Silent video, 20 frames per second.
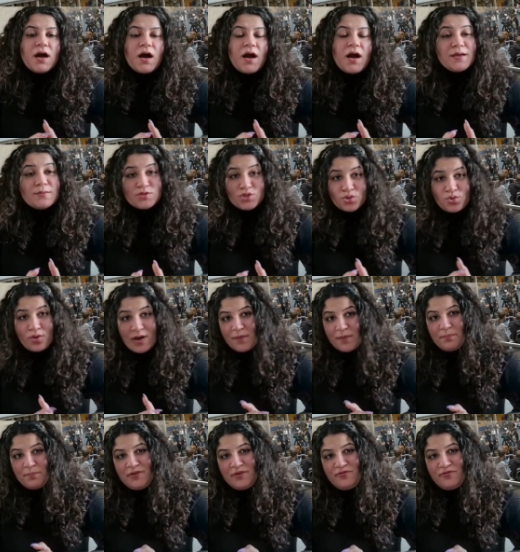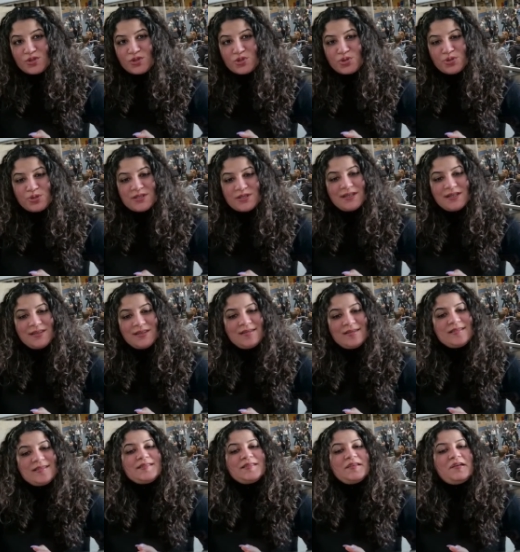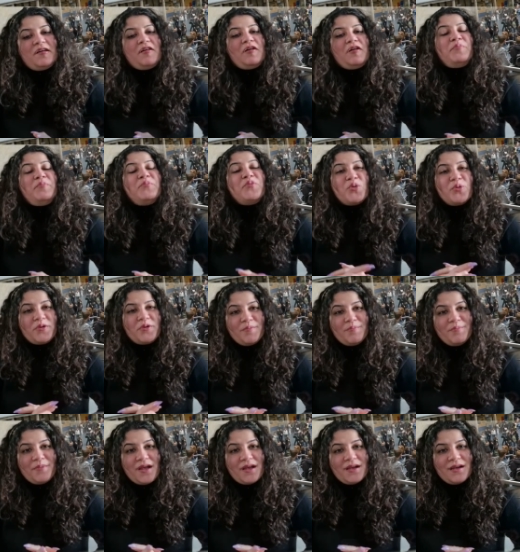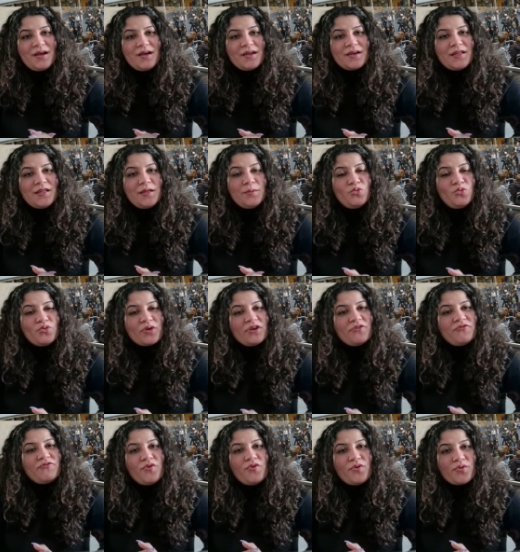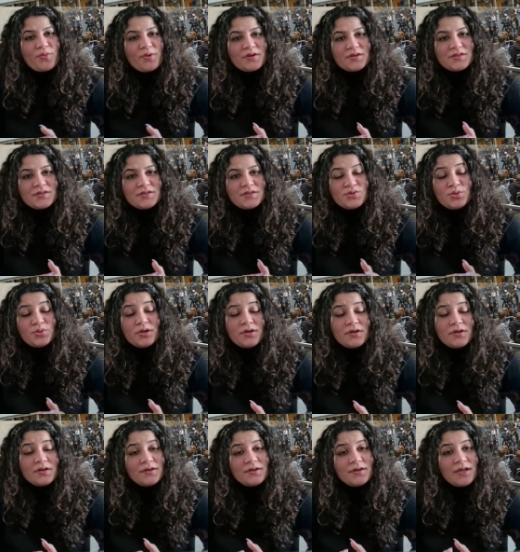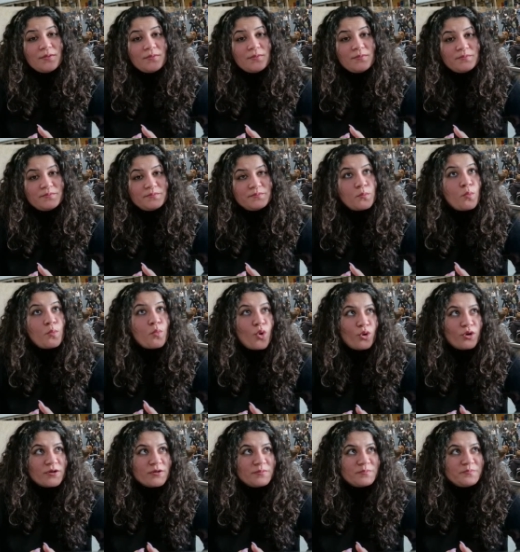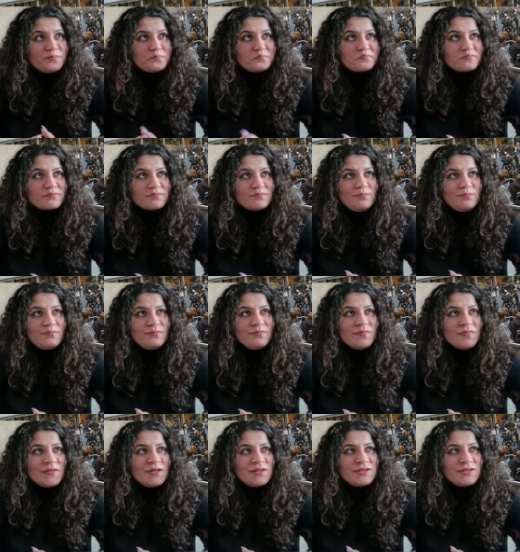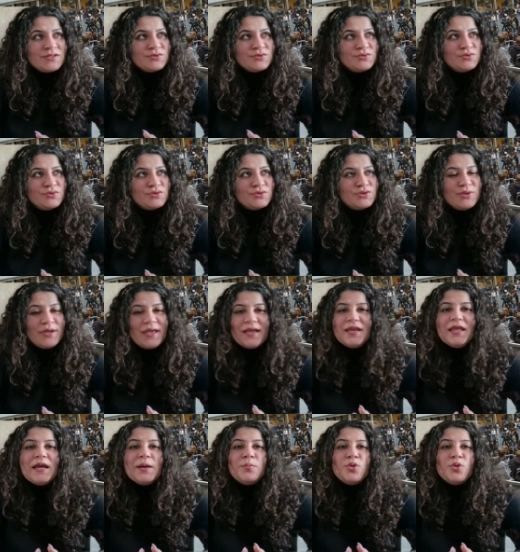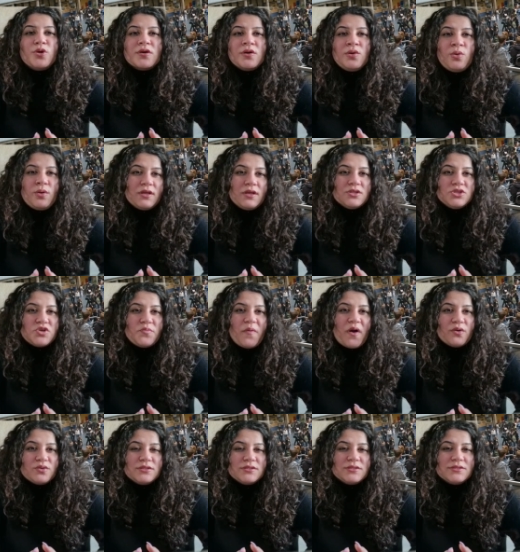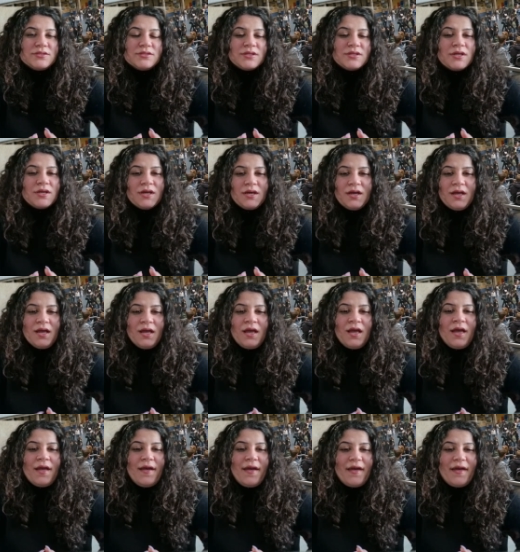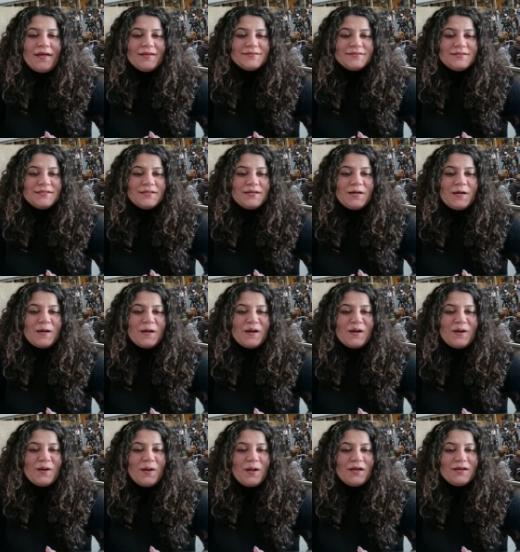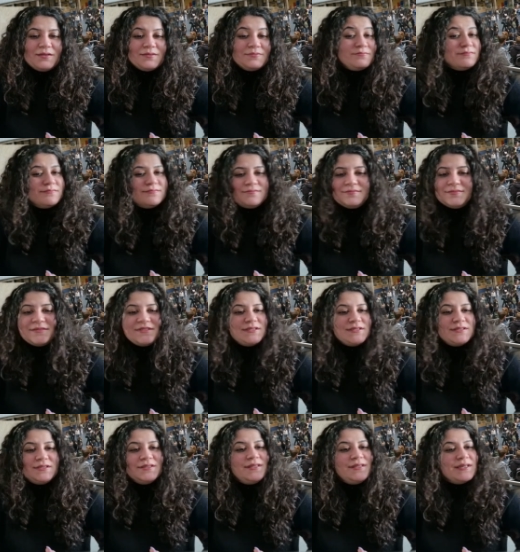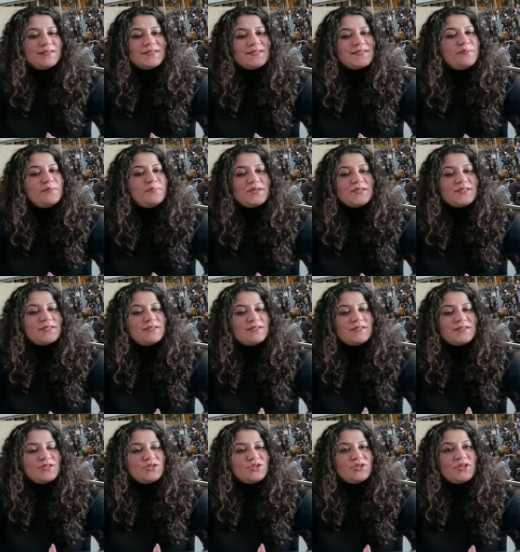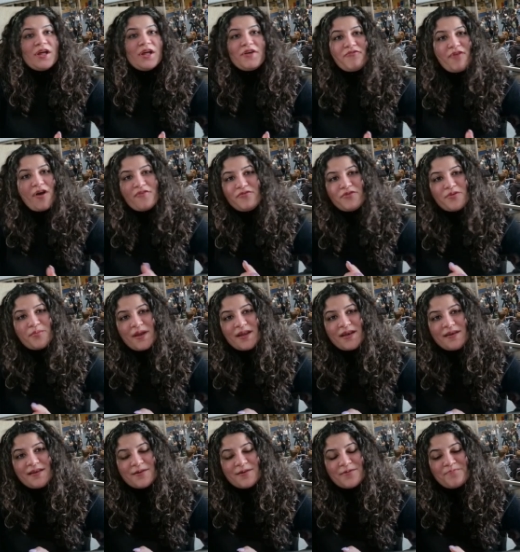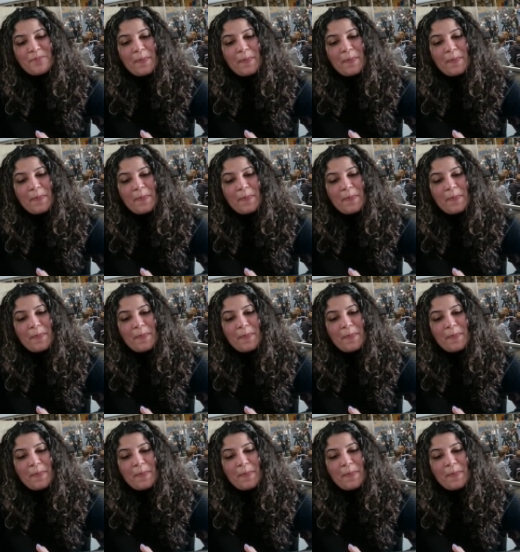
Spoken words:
I am so happy for choosing this program, and I am looking forward to learning more, to gaining more knowledge about it, and that is the best decision I've ever made.